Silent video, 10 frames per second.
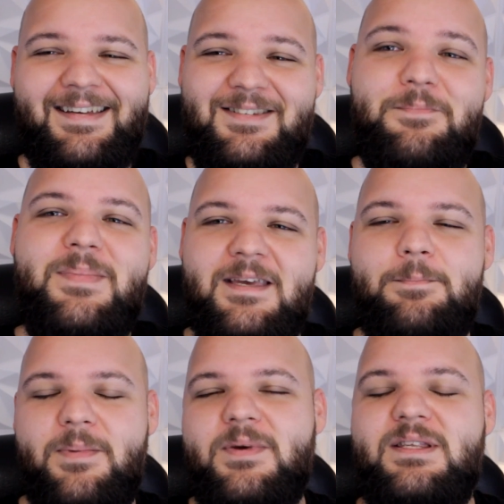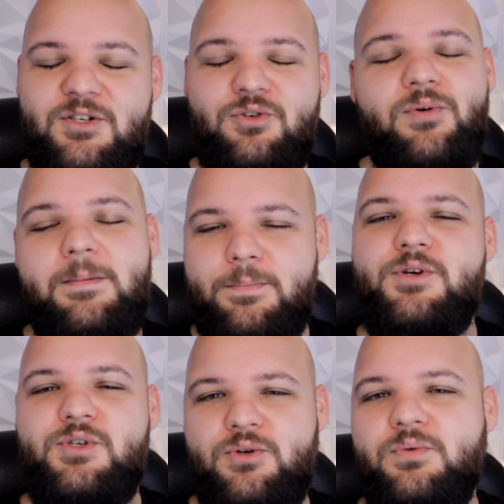to me, it's a great
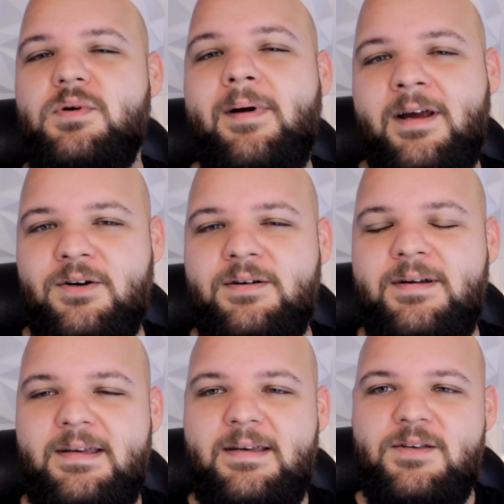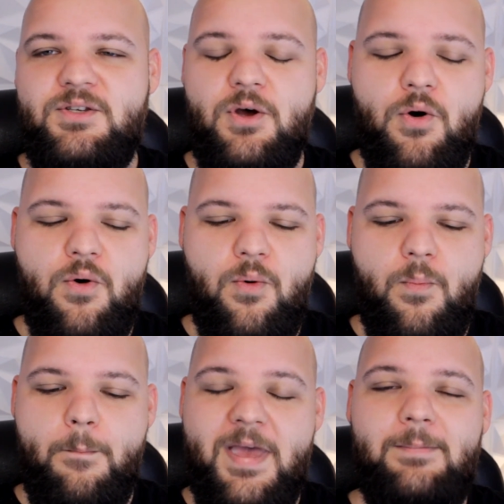personal reminder. So
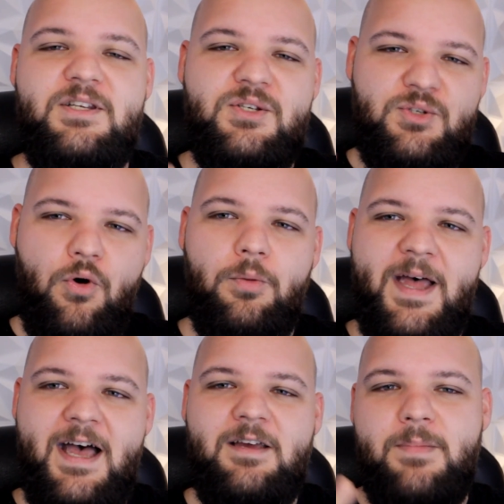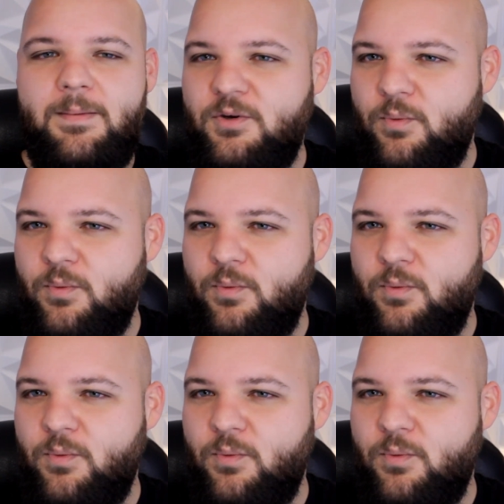maybe just hold back, maybe